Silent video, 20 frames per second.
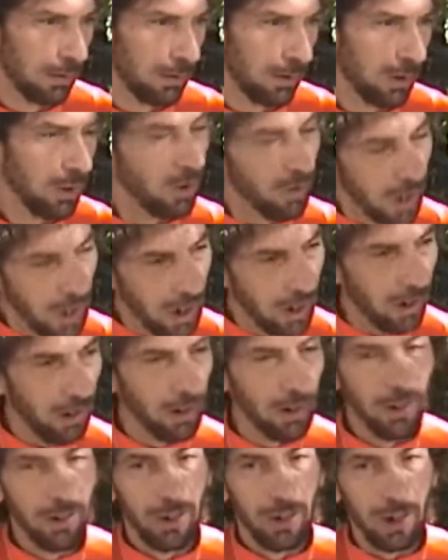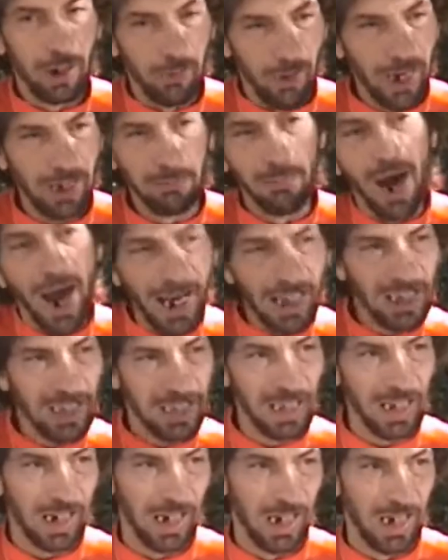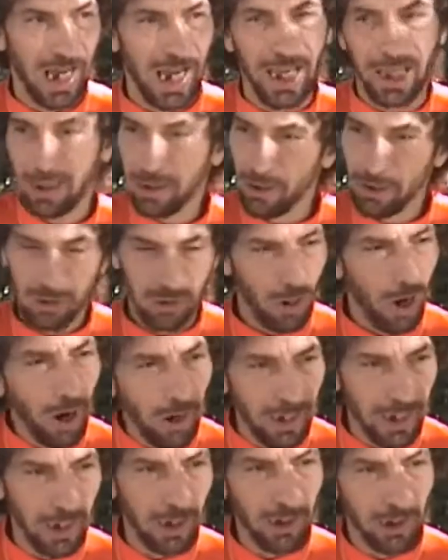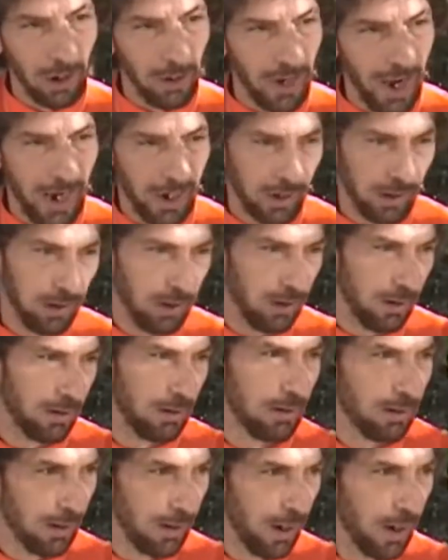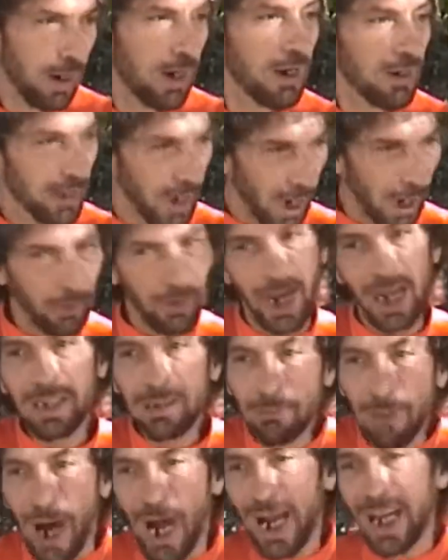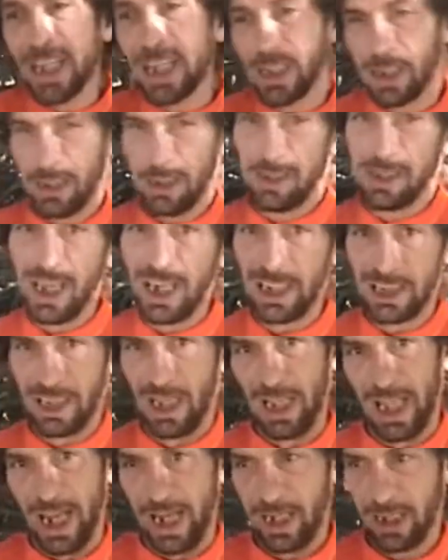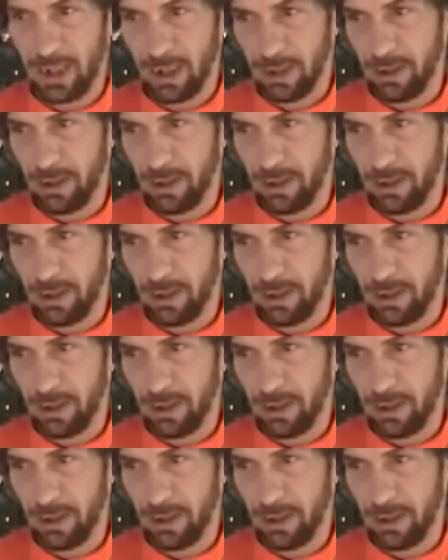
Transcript: You hear, great minds think alike. Sorry, incorrect. The great mind thinks alike.